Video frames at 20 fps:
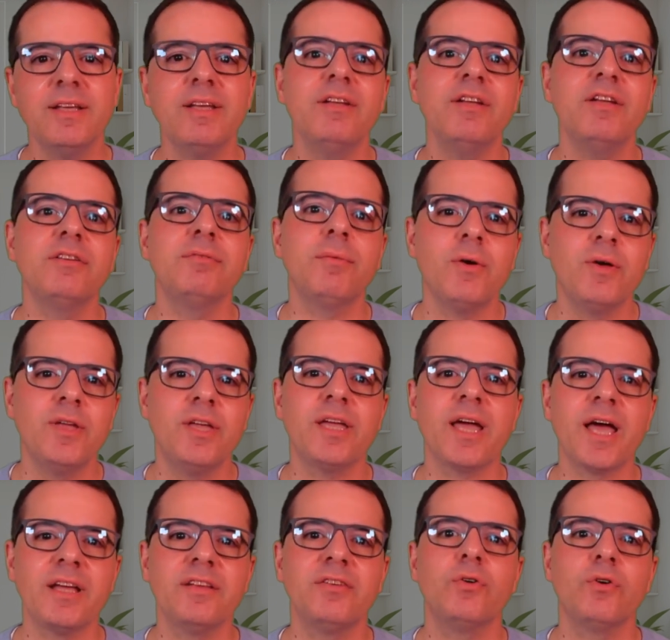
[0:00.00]
This morning,
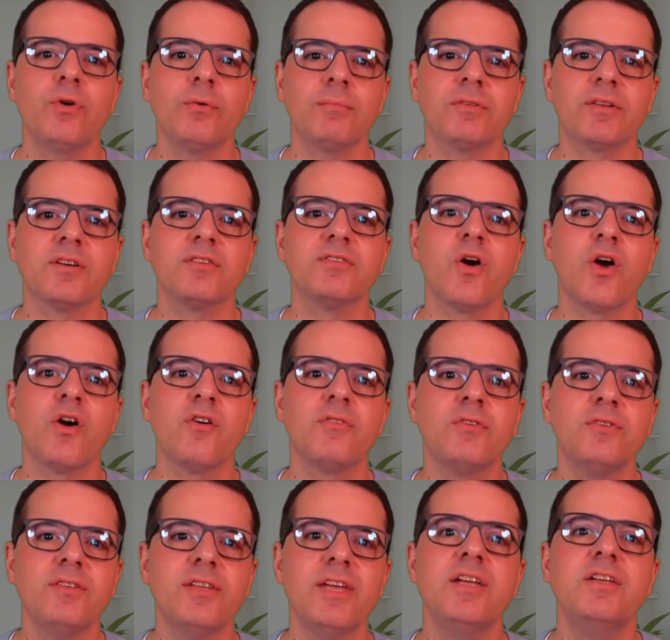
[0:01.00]
I scribbled this
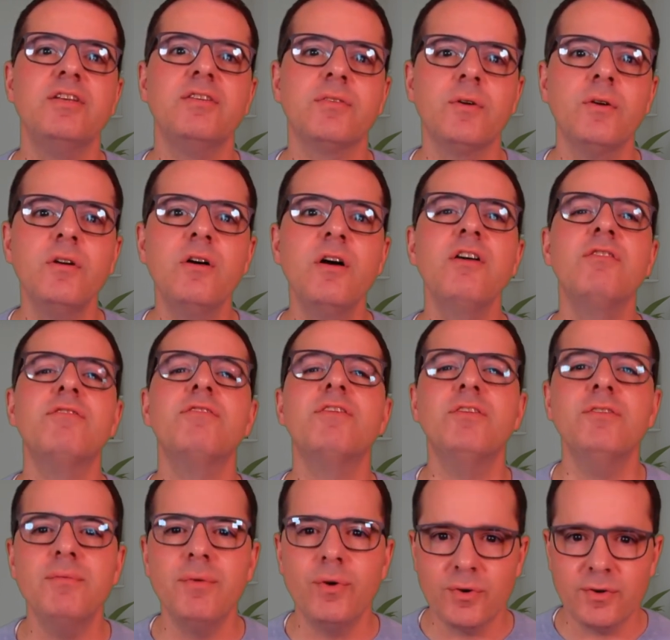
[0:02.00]
awful sketch for a
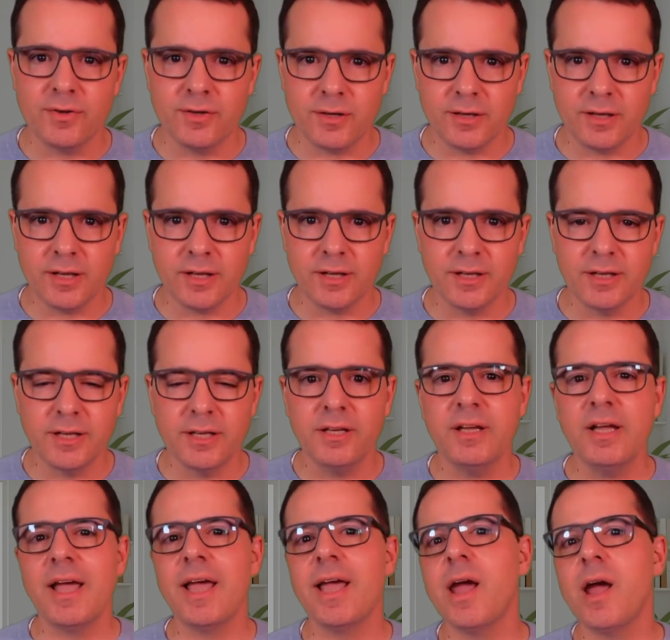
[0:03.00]
conference poster.
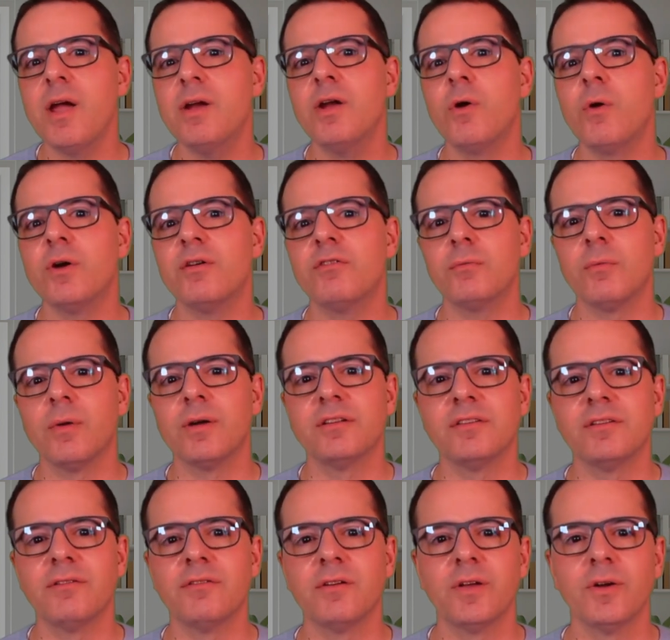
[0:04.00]
Yeah, I know, even my
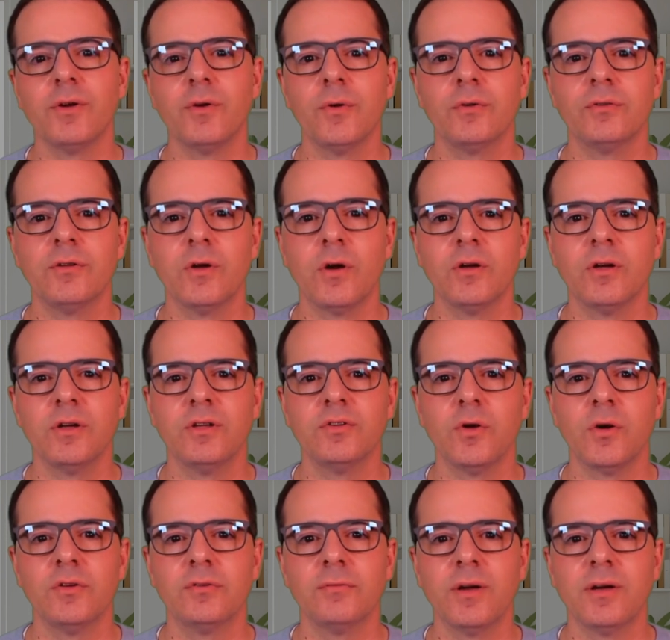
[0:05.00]
7-year-old daughter
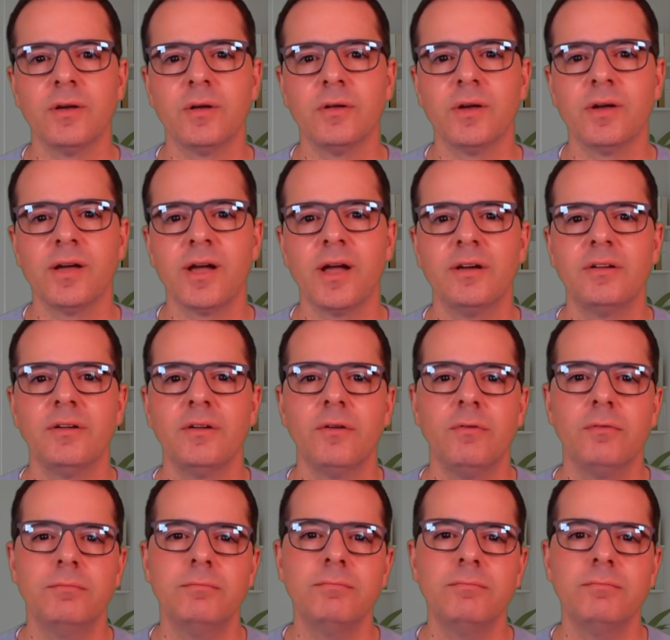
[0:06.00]
draws better than I do.